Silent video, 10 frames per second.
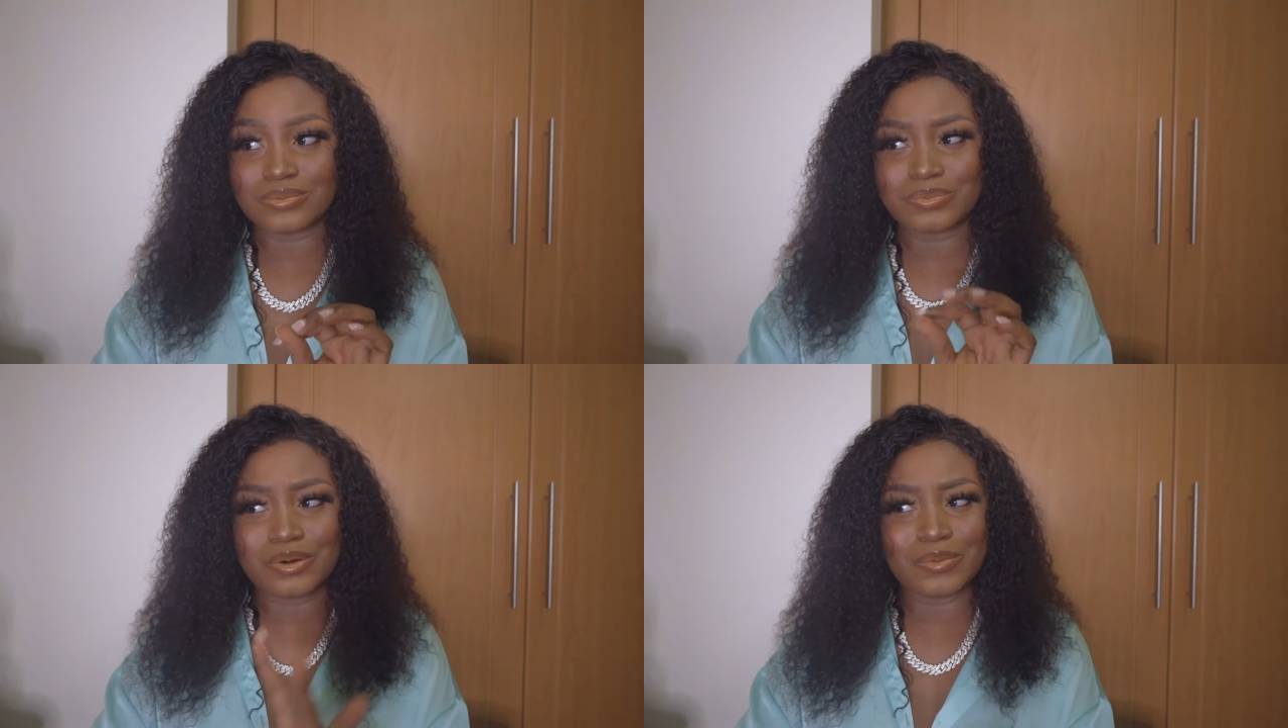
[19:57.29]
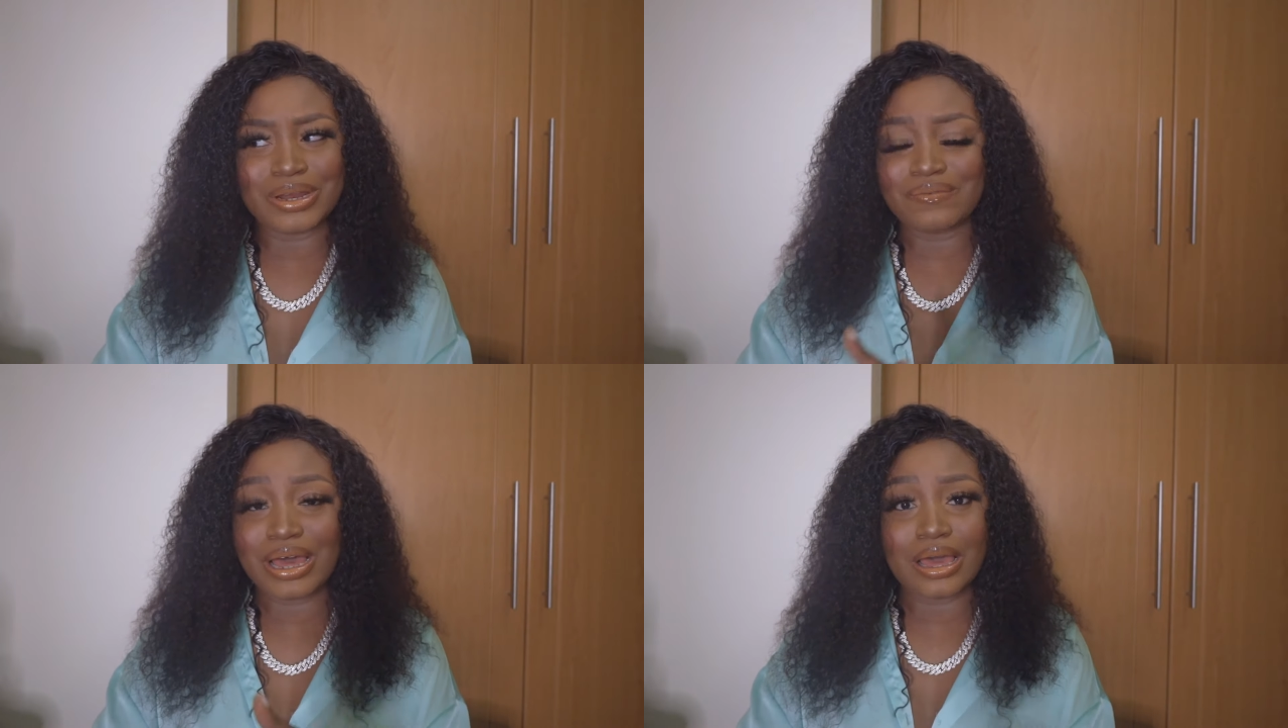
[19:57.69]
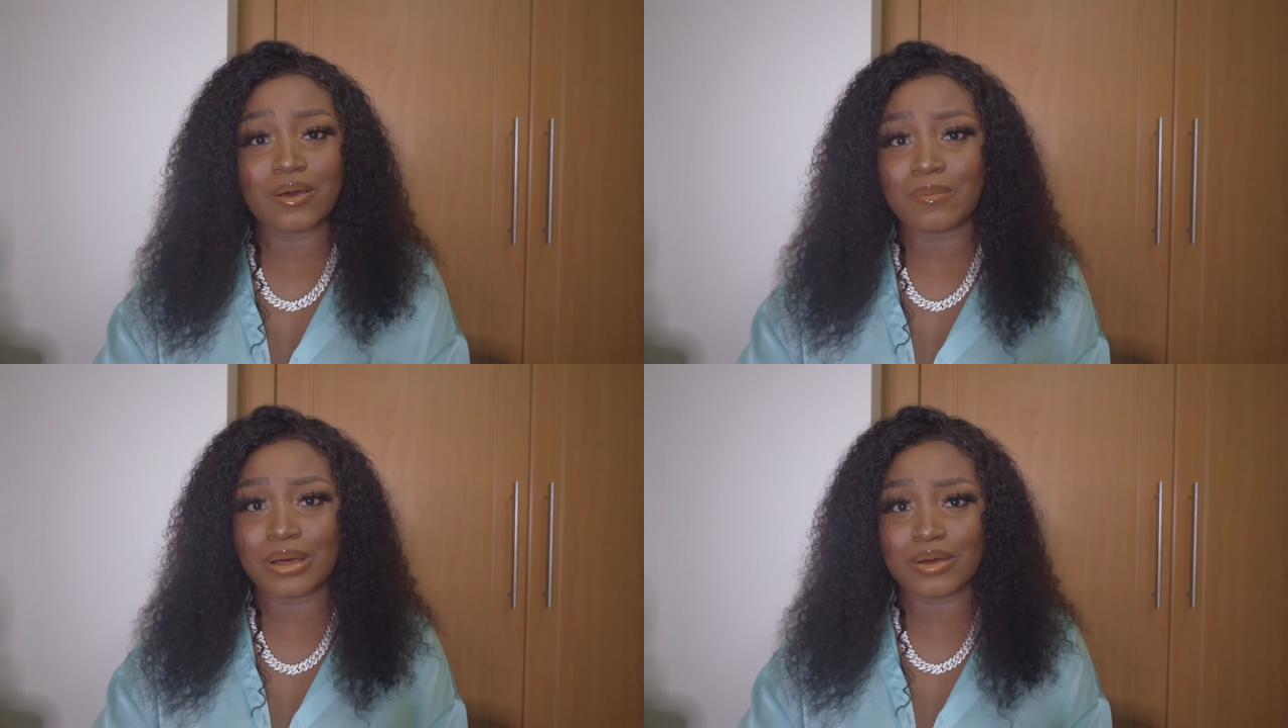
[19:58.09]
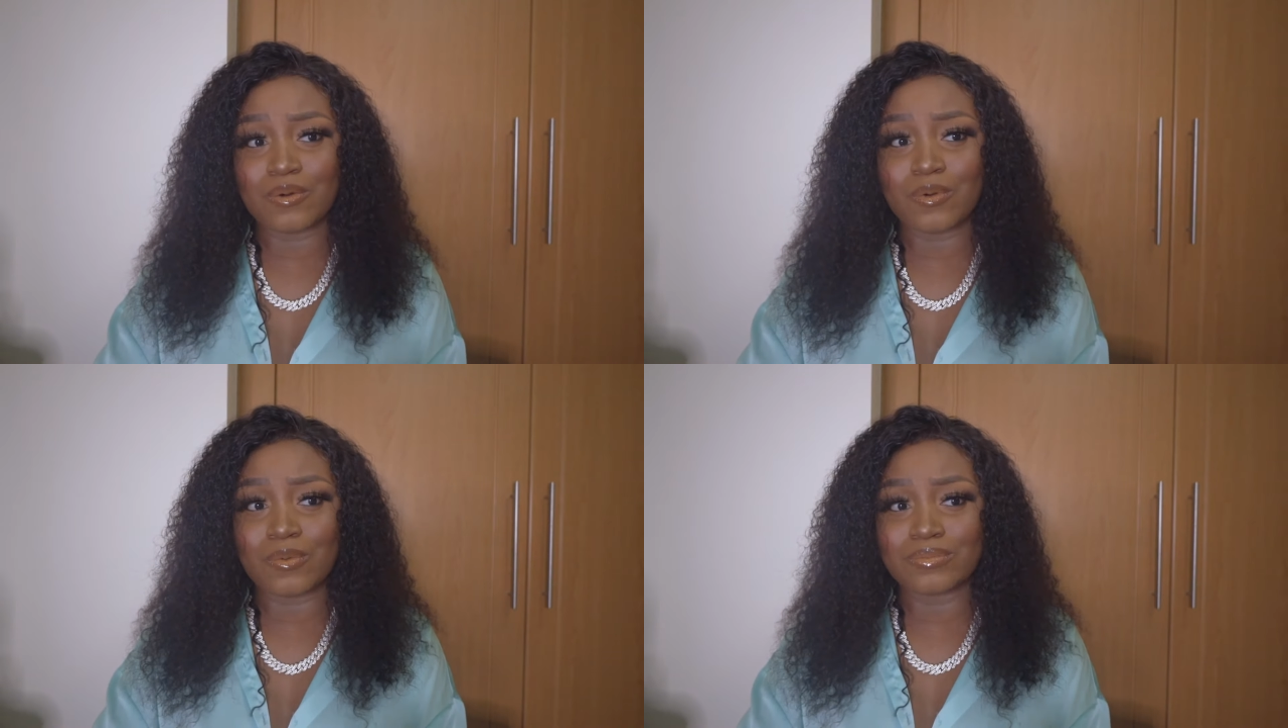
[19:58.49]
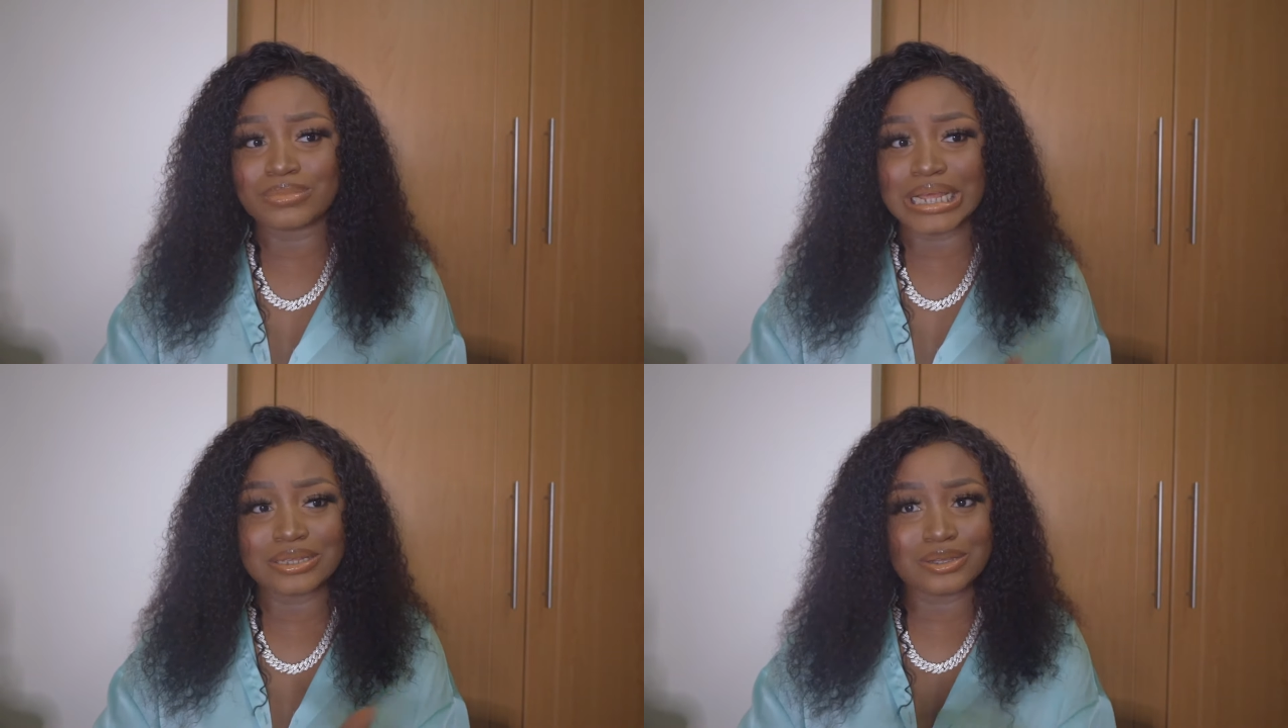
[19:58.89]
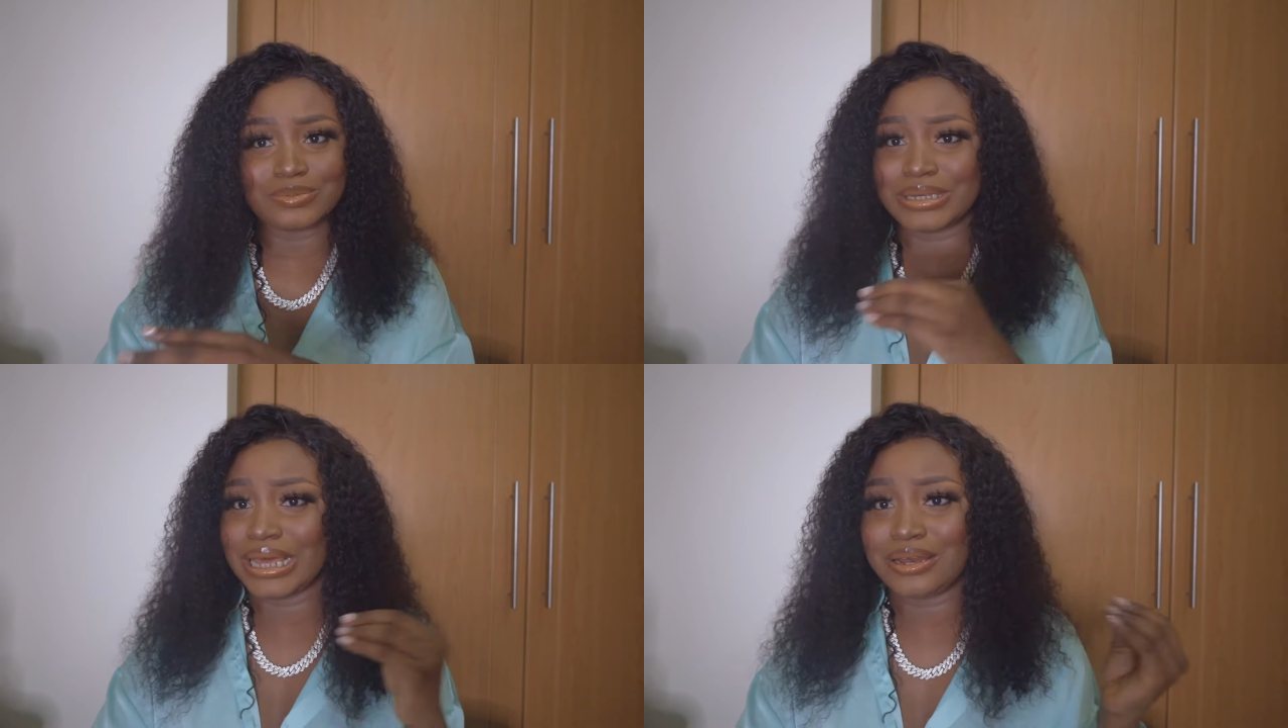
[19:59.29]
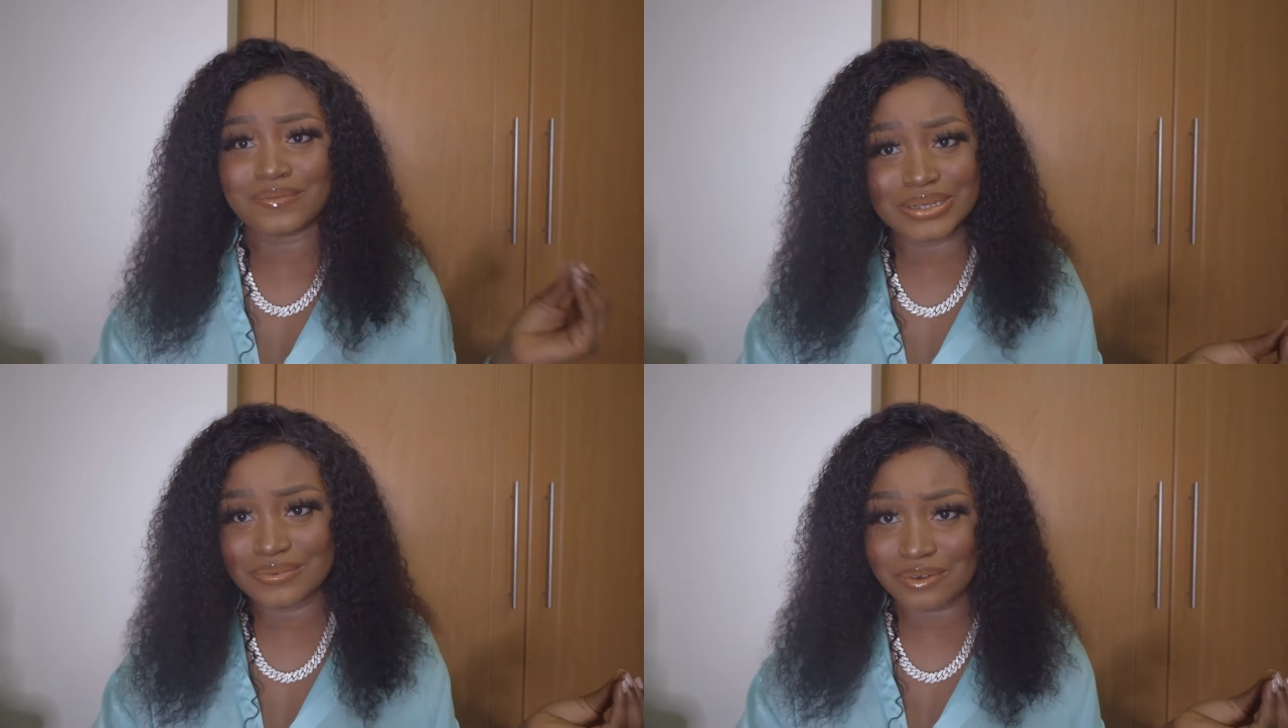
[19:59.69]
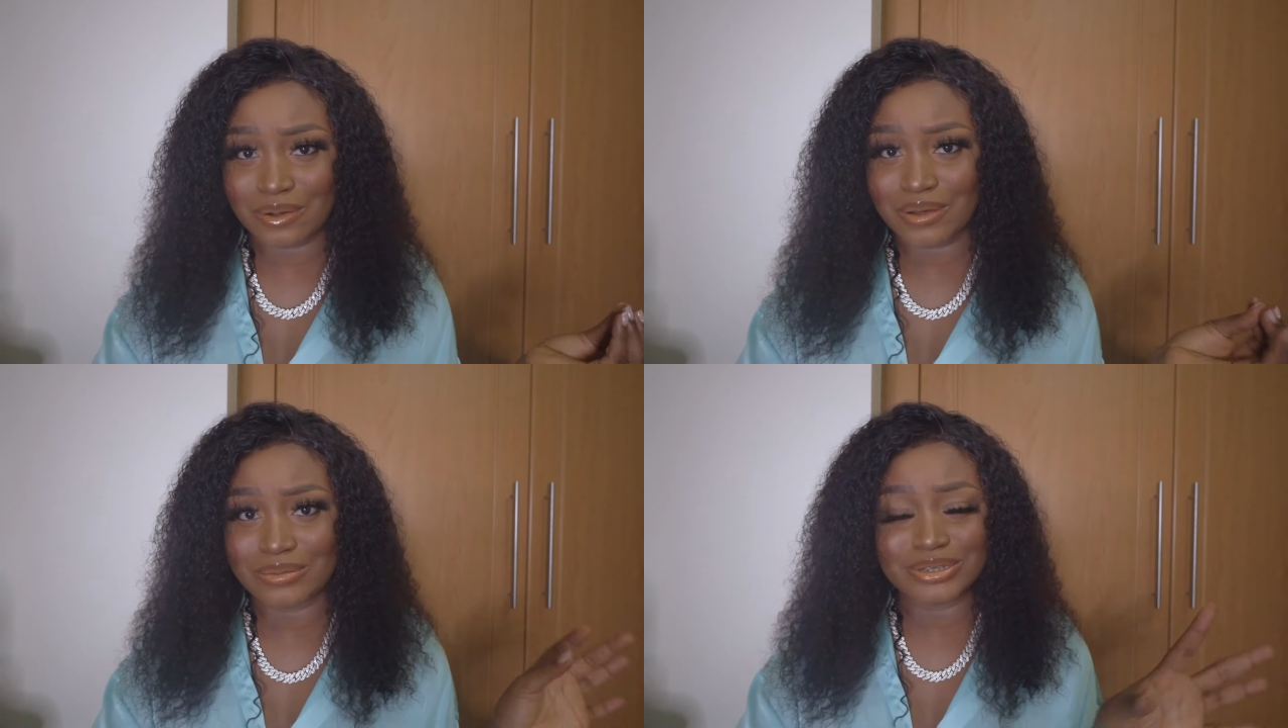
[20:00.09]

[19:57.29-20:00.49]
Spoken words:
But whenever I come back home, that's going to be the end of this vlog.